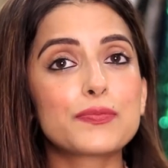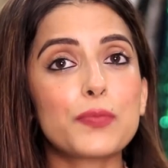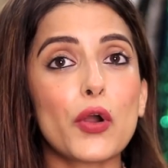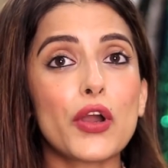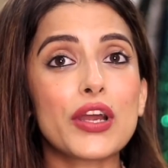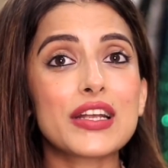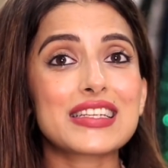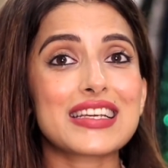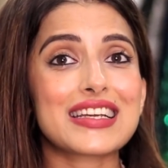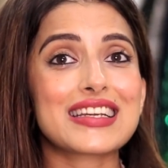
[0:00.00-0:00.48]

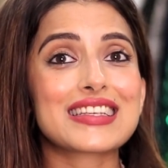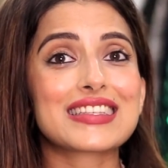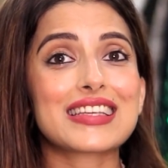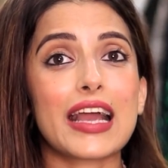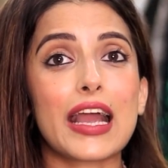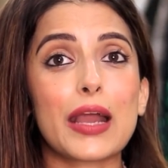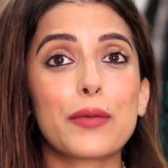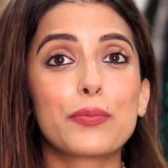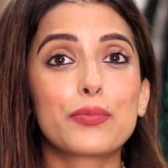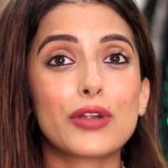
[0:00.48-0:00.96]
point is
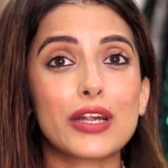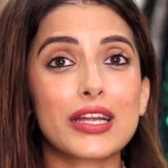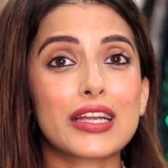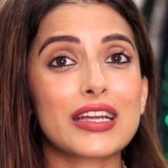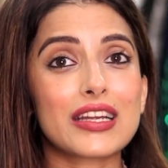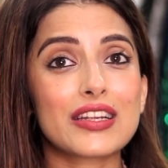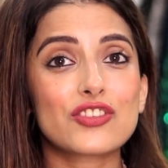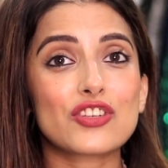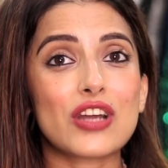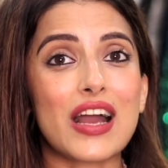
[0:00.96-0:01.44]
hair
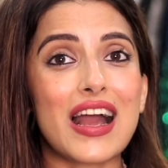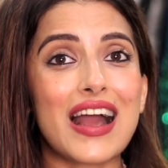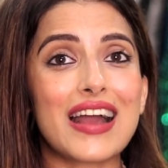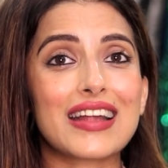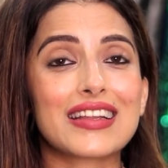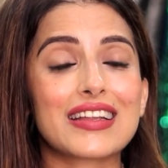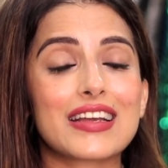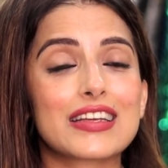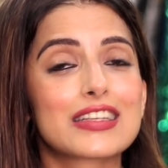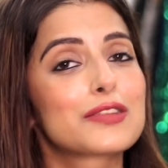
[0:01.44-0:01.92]
breakage
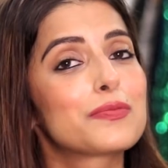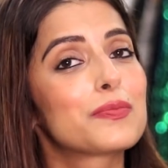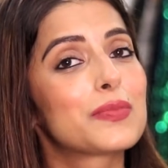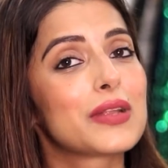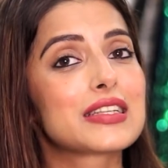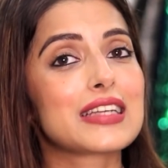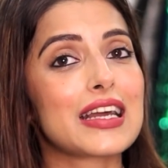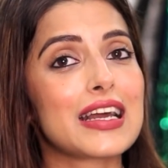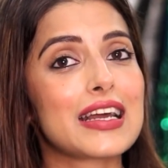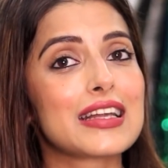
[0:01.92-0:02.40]
and
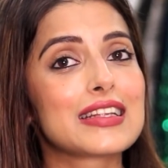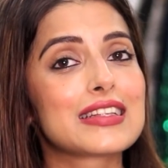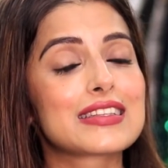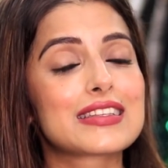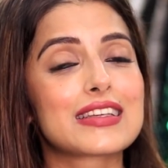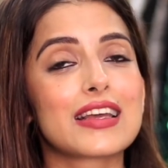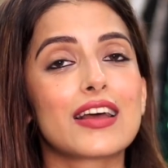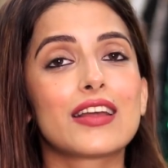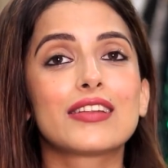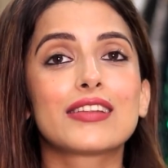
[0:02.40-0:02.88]
split
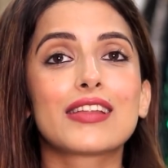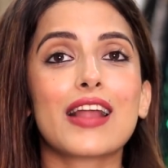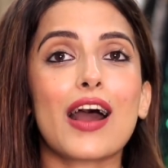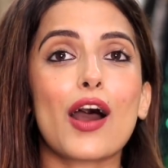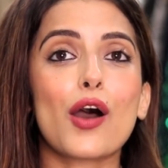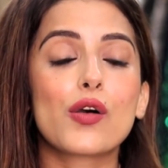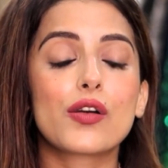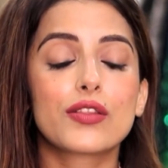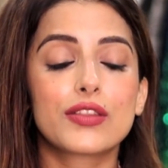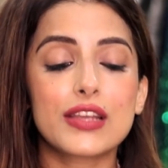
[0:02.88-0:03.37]
ends.
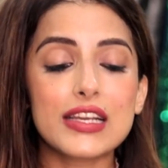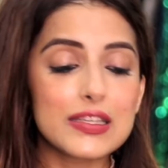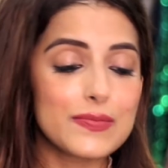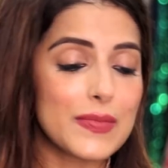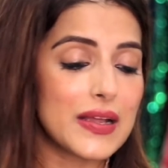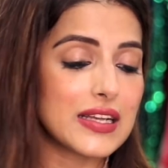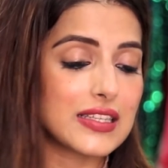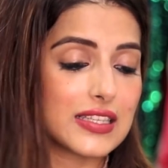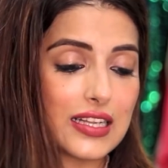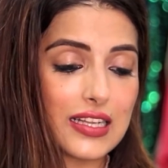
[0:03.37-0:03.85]
Now this
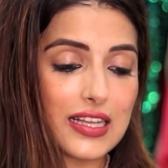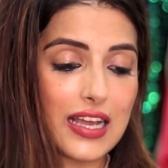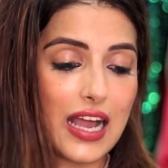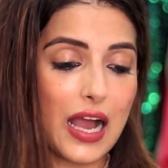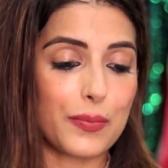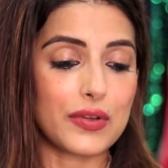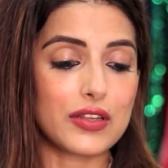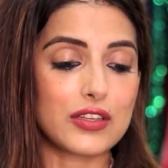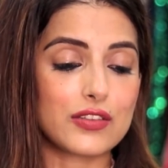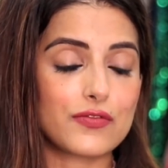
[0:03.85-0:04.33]
basically
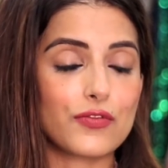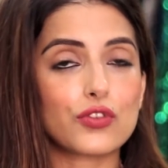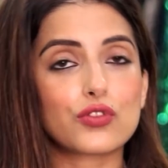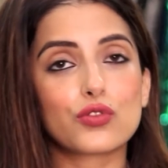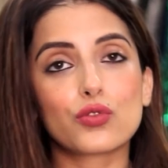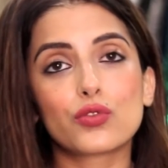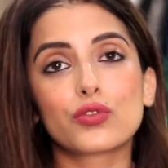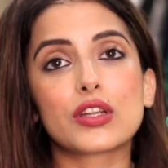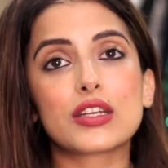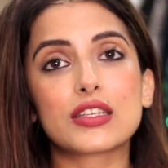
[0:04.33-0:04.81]
happens for
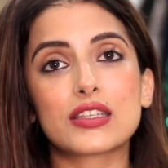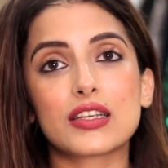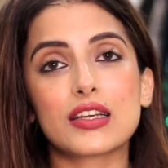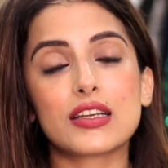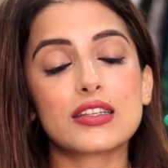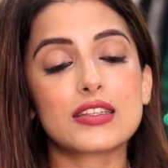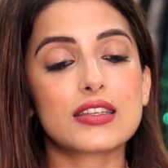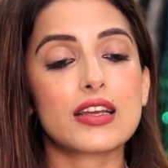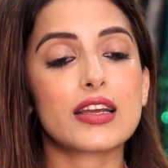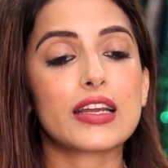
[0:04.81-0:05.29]
two
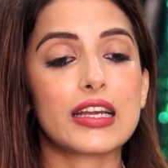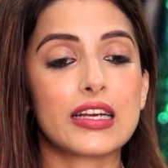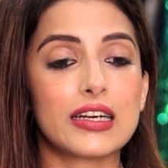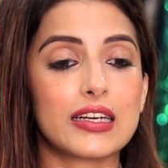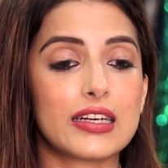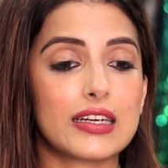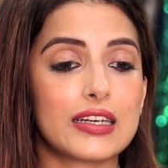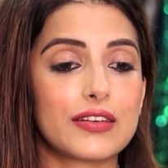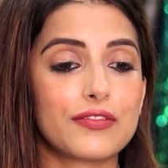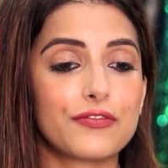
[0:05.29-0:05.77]
reasons.
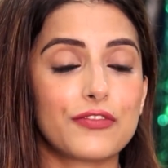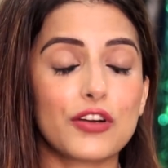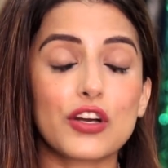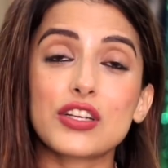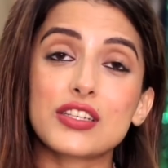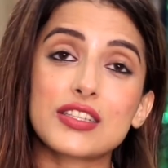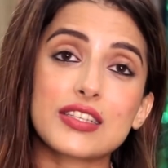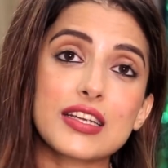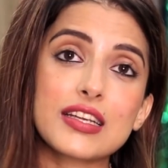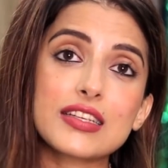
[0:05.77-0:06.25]

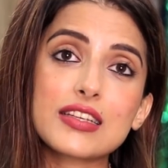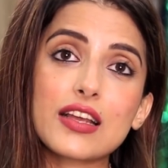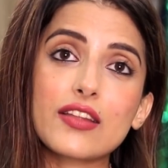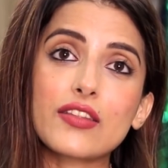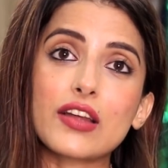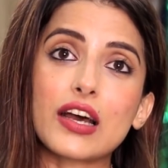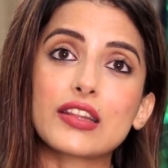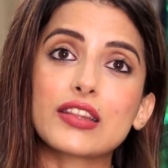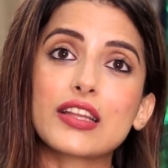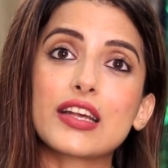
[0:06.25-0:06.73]
First is
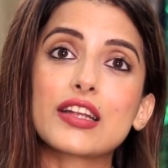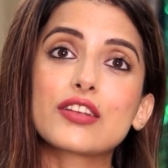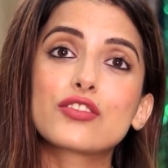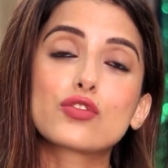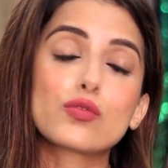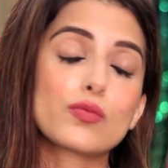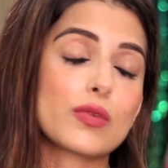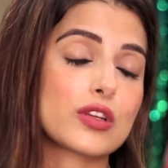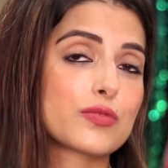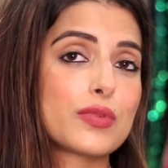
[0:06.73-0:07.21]
that there's
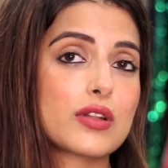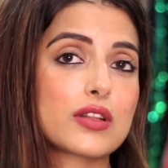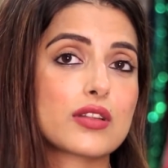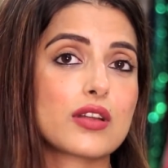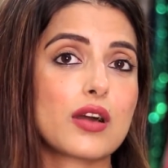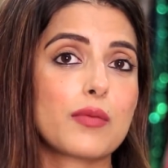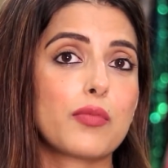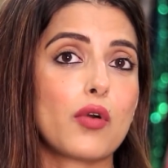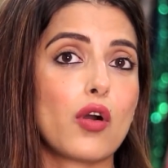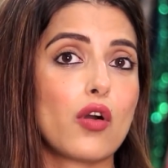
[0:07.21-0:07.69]
too much
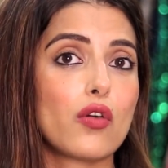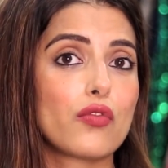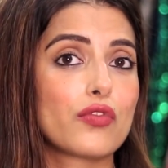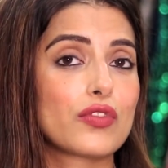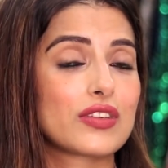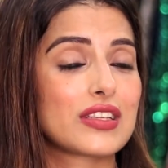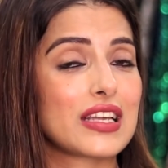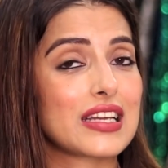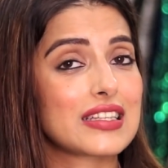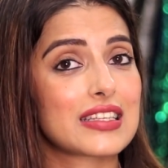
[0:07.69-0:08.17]
buildup
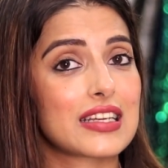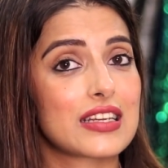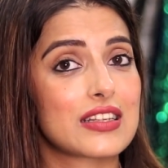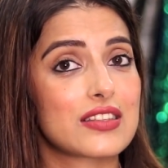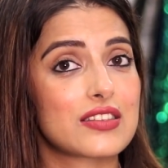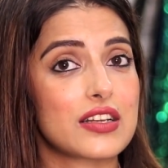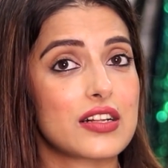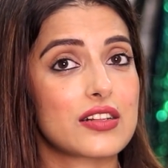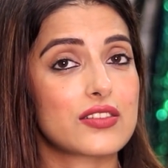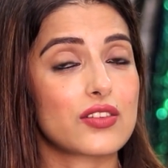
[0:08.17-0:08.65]
of dead skin
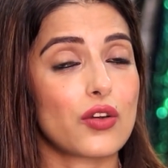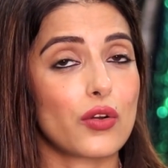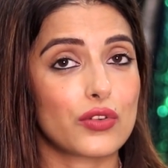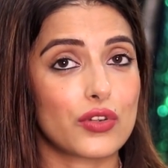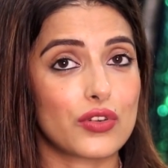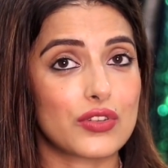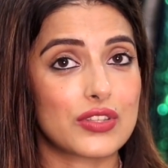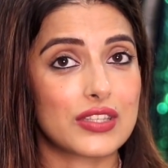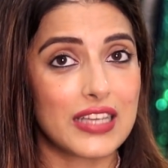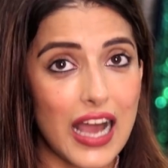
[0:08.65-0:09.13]
cells on
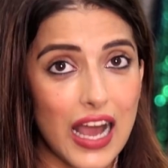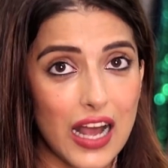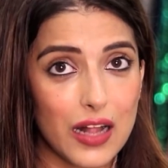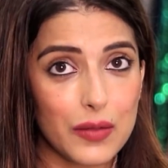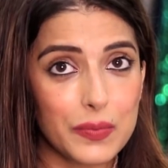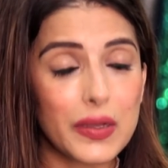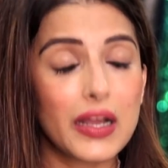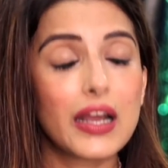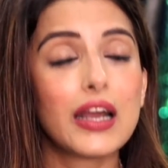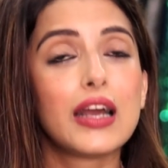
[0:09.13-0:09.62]
your
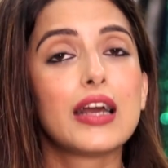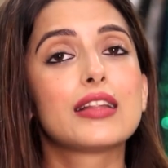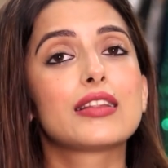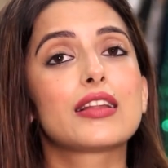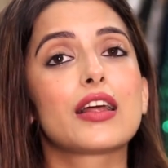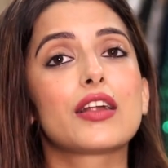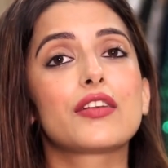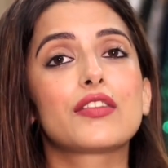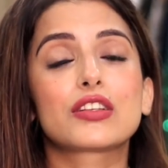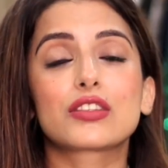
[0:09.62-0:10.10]
scalp.
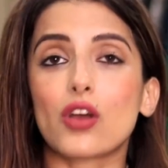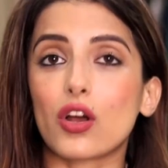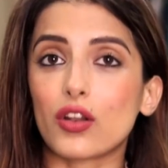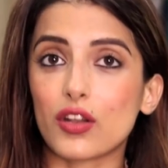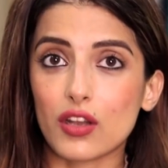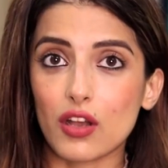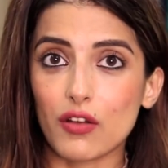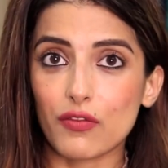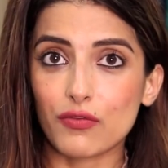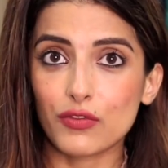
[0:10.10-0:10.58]
There is not
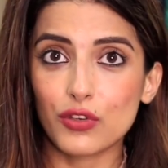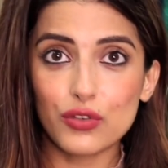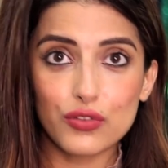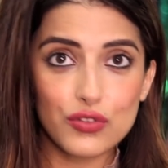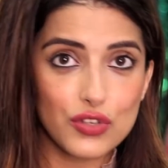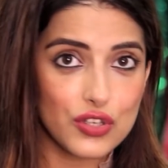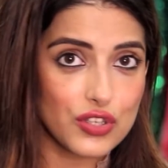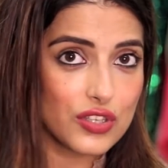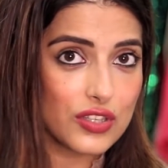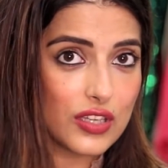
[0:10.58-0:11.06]
enough
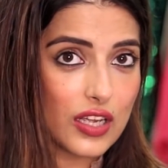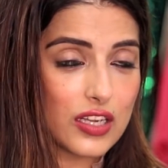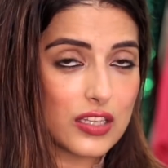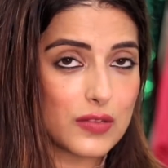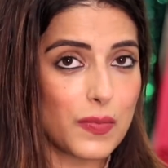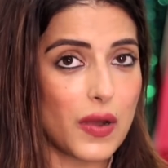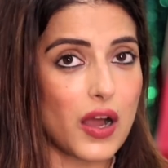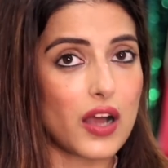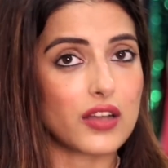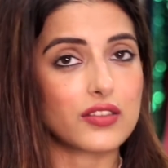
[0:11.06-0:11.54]
nutrition that is
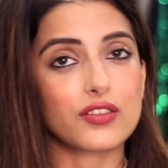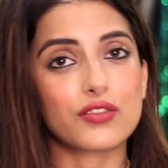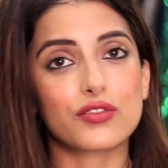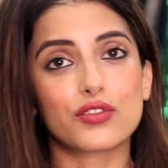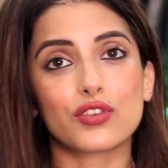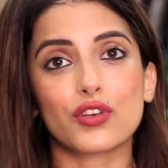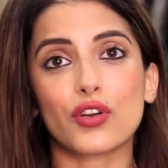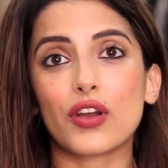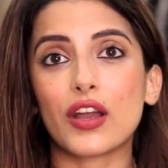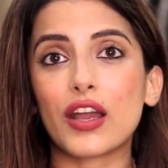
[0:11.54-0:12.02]
passed
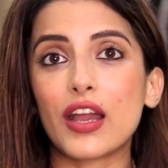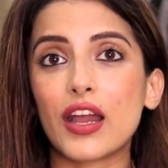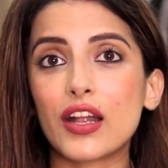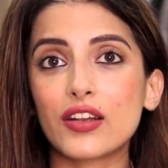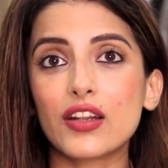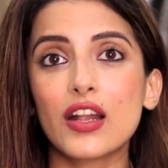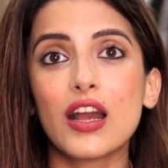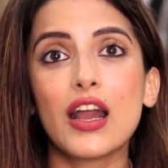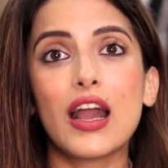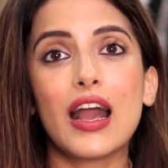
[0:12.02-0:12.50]
into your
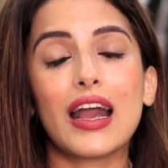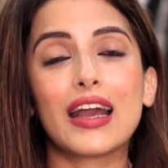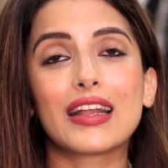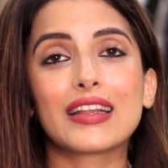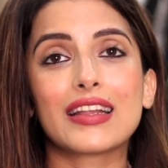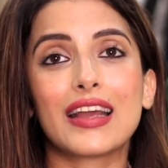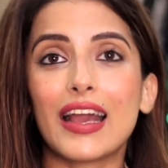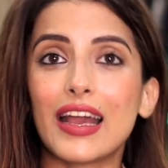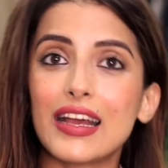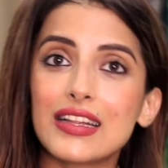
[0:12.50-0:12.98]
hair, and
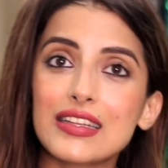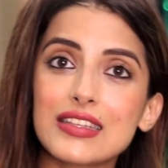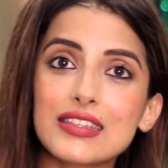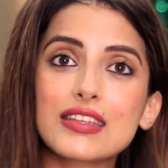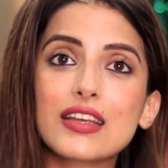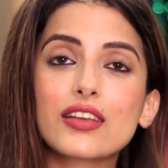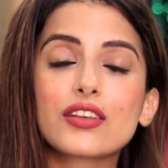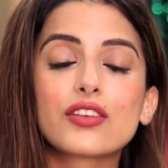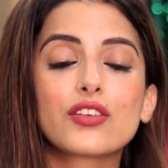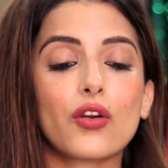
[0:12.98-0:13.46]
hence
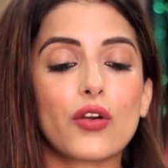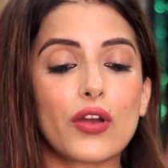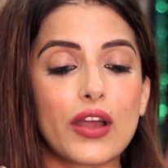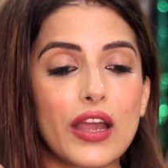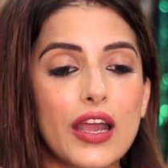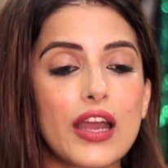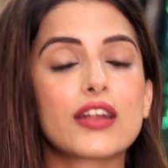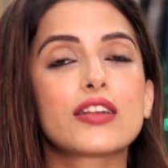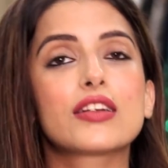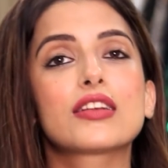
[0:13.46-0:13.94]
your
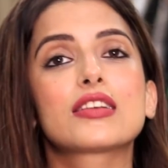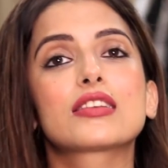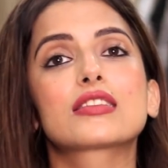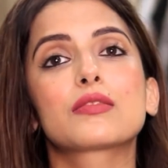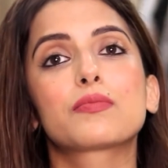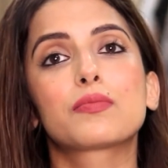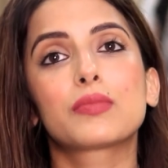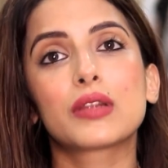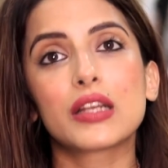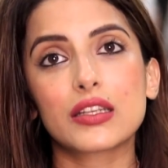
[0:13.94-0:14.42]
hair is
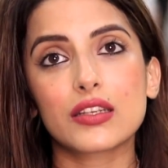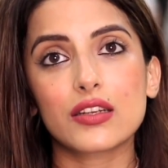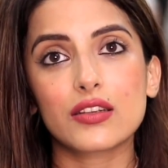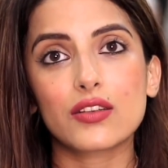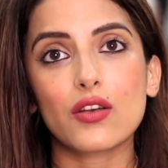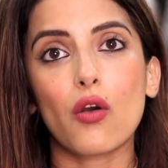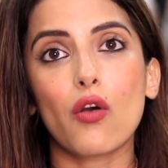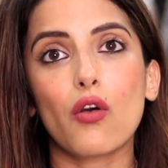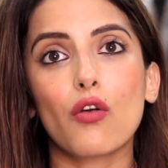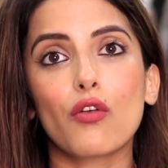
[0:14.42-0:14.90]
depleted
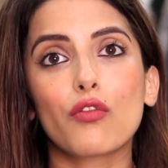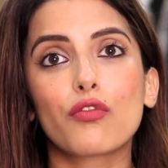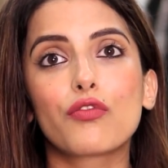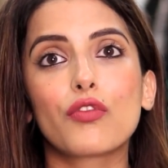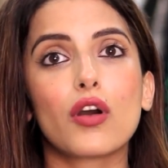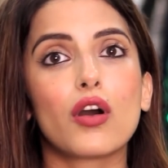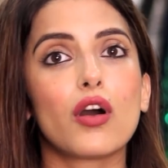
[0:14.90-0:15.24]
of